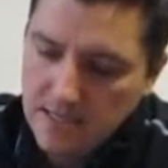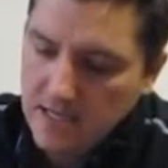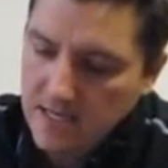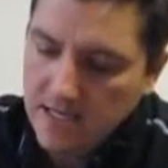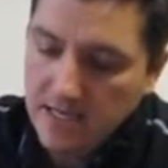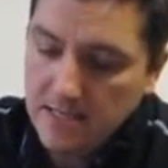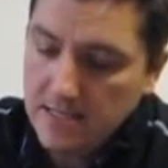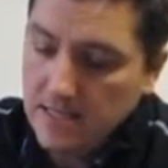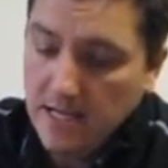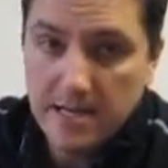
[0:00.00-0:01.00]
again,
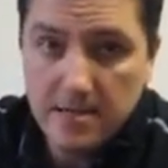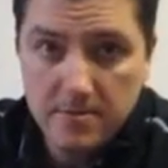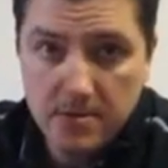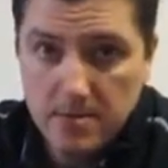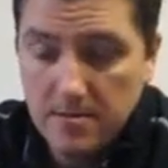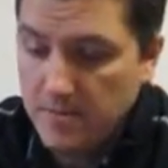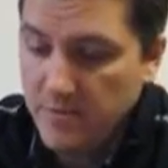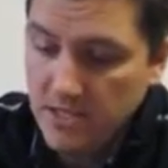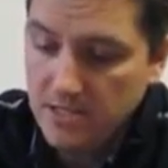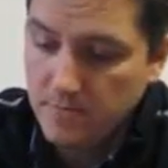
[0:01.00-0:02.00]
a lot of, I
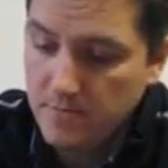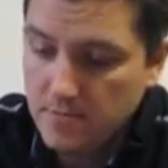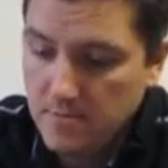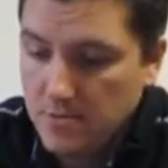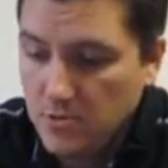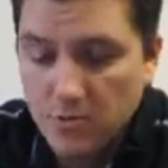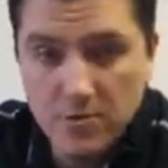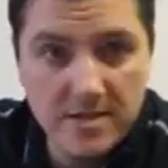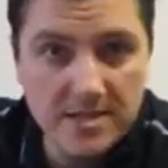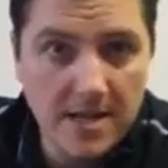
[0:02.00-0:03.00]
mean, to
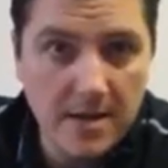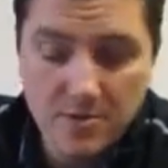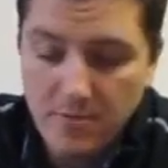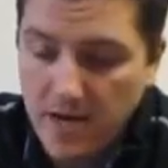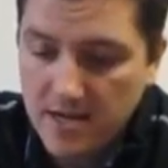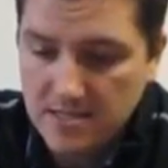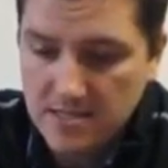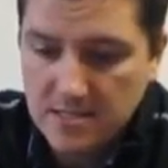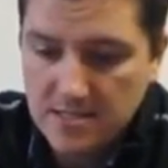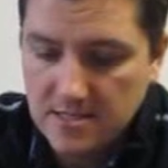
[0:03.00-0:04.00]
order these types of
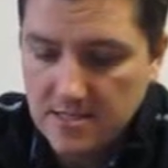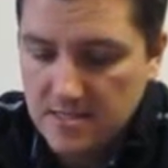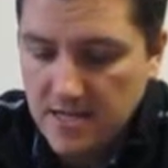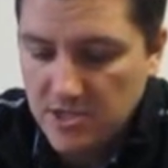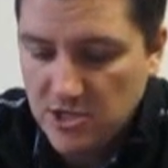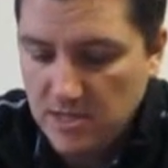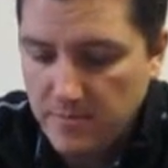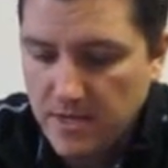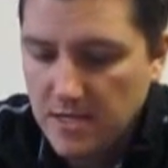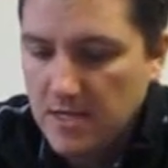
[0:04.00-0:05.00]
boxes, it's not cheap.
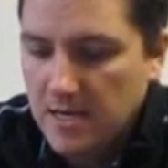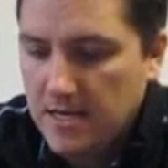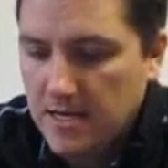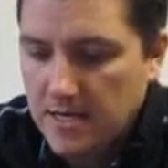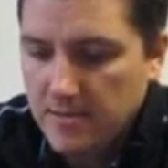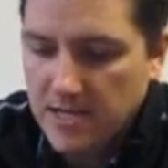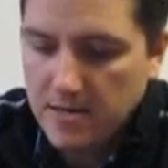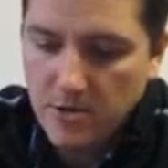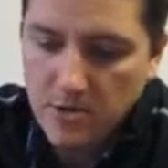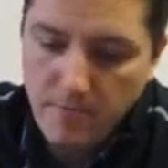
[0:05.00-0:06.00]
A lot
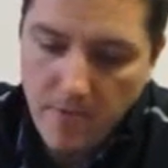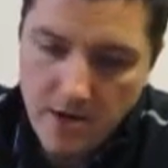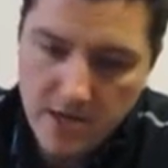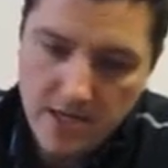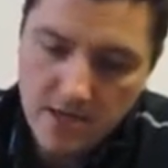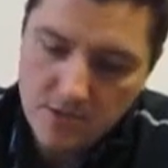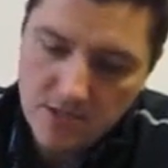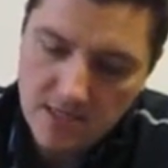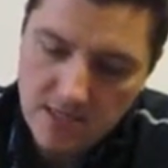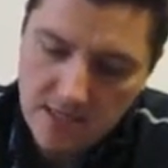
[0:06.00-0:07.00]
of good marketing goes
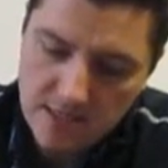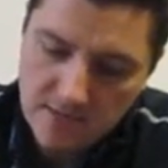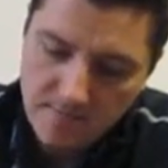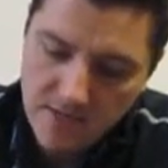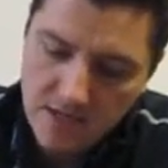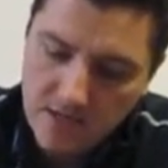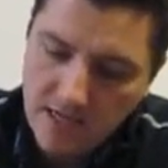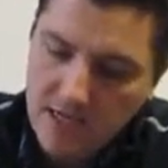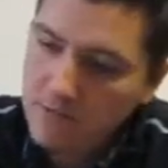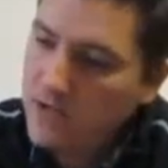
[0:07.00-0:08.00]
into this.
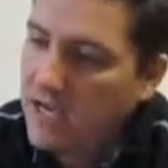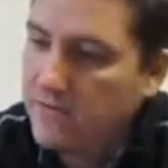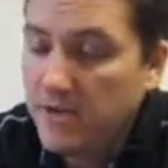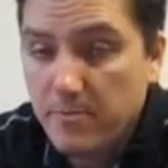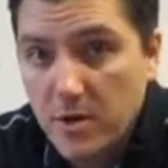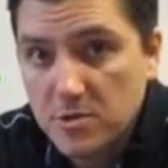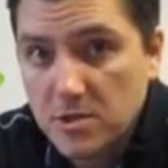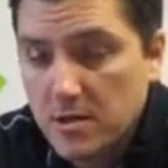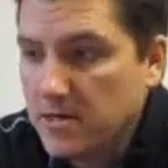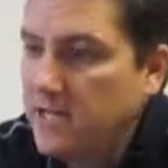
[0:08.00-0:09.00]
Again, we have a
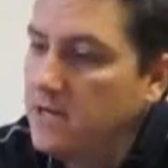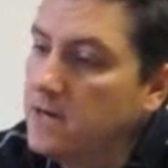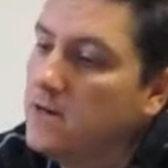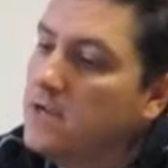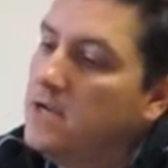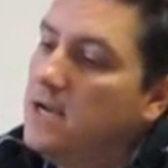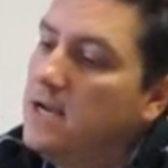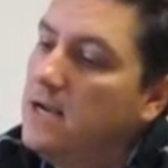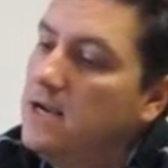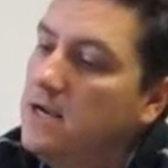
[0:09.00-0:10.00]
postcard here.
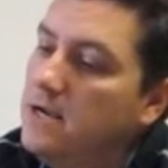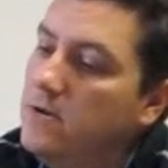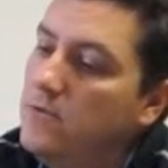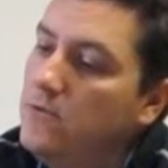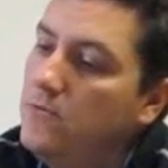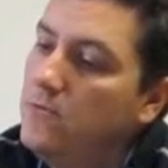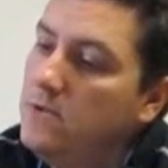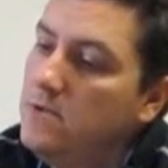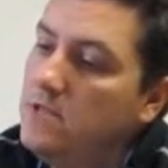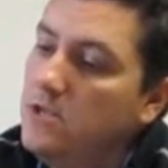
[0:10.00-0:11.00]

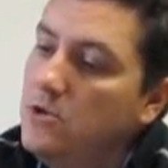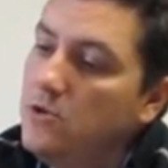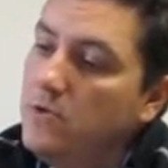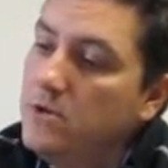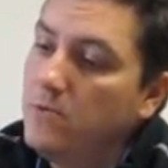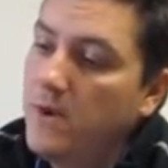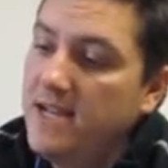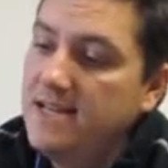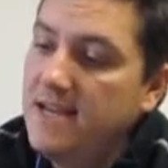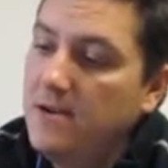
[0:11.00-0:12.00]
Then you're going to
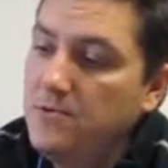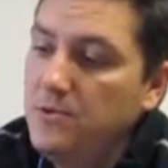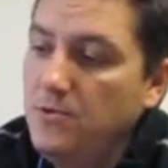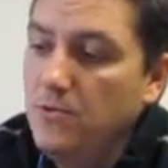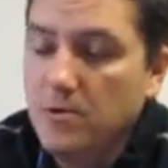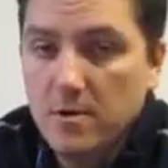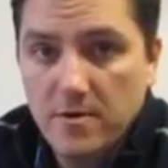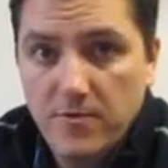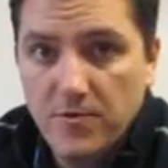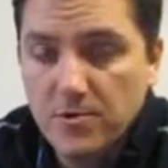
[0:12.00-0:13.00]
write down your
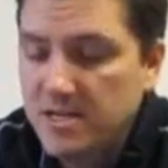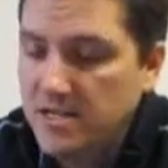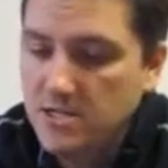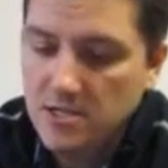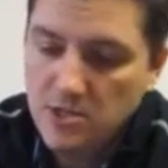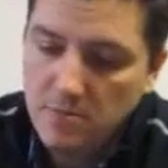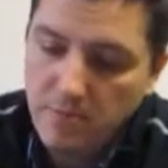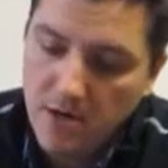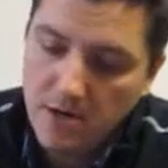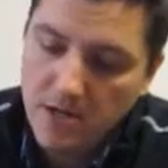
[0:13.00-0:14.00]
14-digit
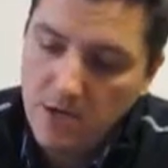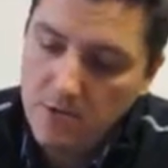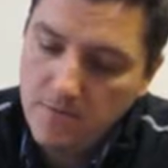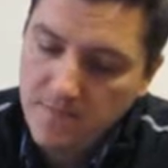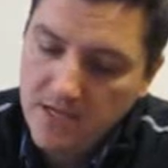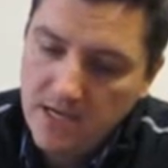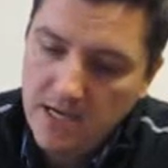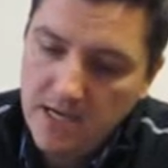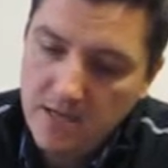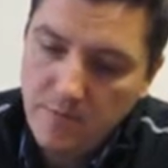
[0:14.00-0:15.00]
barcode.
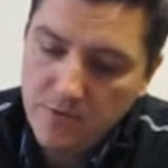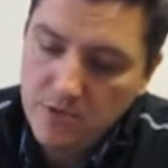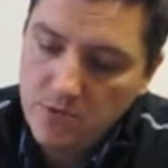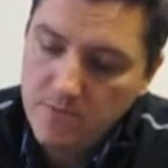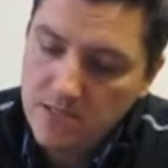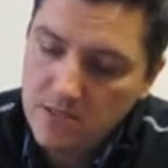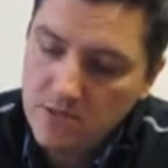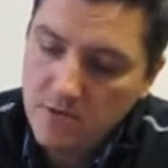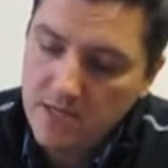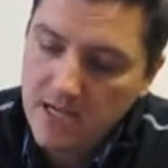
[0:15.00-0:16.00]
I presume this is
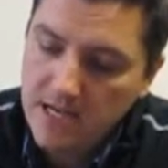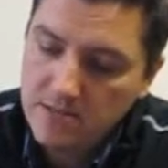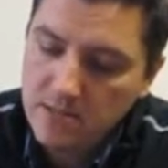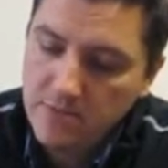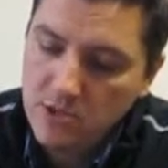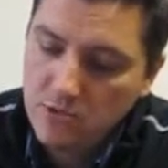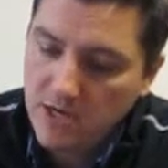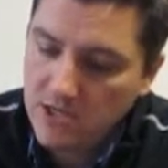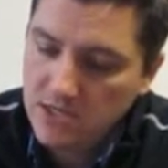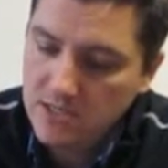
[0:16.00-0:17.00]
going to have some
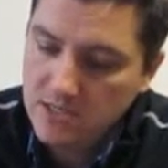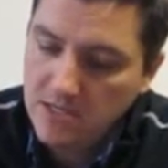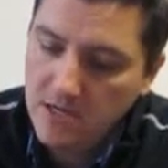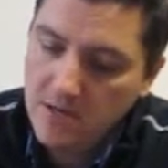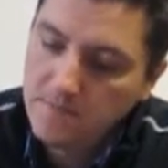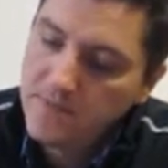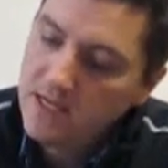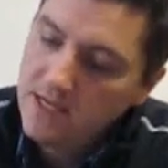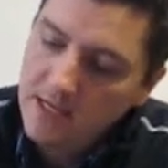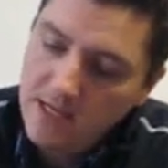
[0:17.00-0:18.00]
instructions in here.
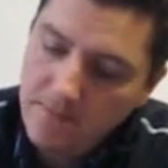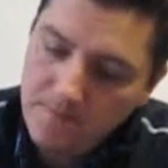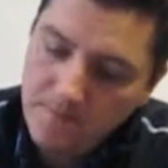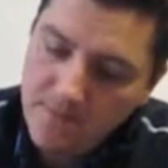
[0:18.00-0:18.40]
Yep.